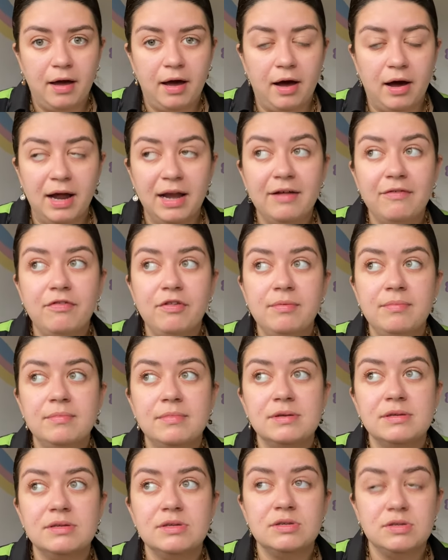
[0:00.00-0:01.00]
I love them
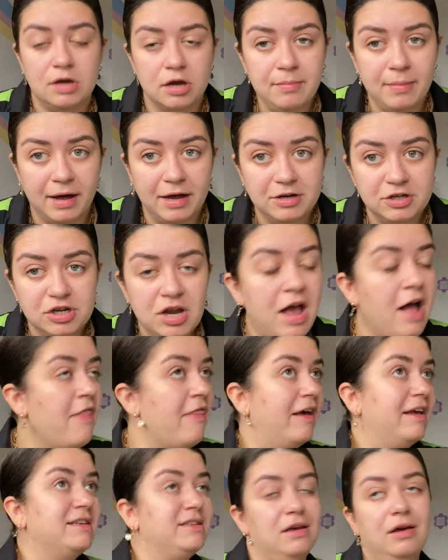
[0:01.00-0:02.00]
so much.
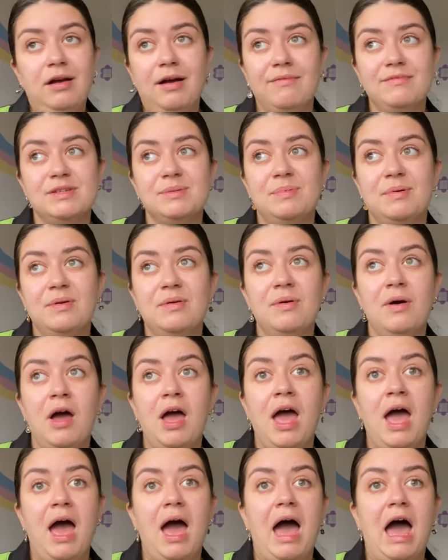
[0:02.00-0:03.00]
They're so comfortable,
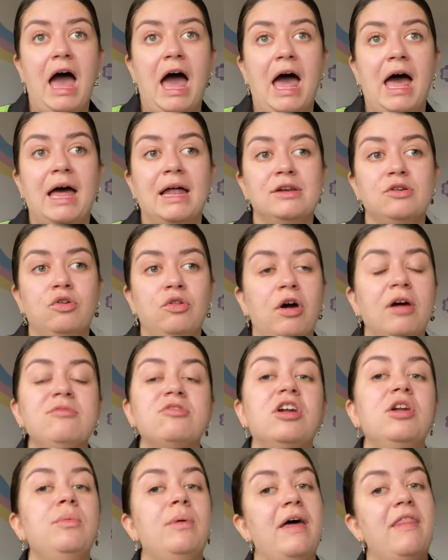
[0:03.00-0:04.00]
and although I'm
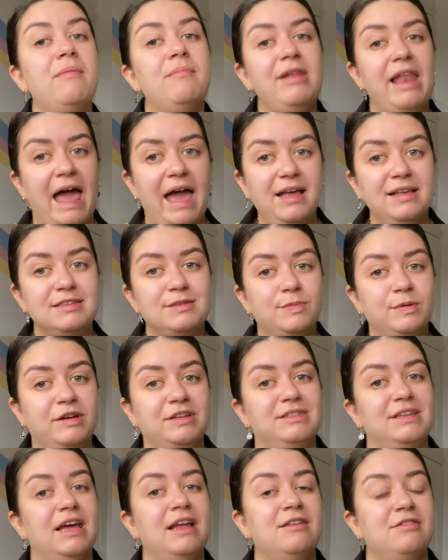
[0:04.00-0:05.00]
trying to wear them less because
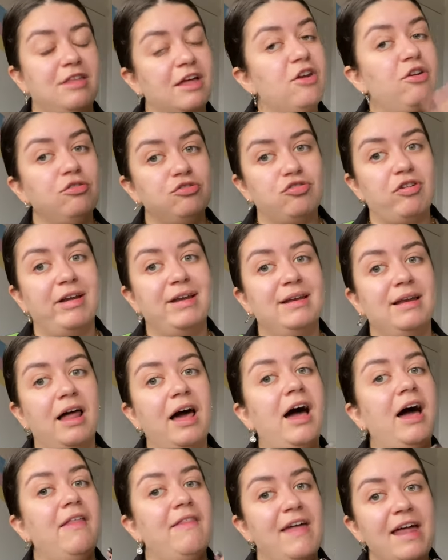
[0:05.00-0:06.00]
they're not trend, like
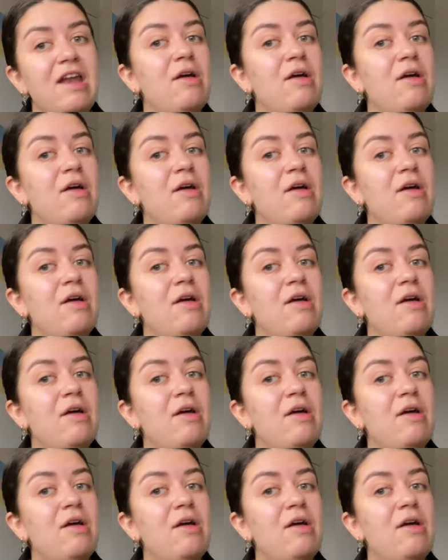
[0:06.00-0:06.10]
they're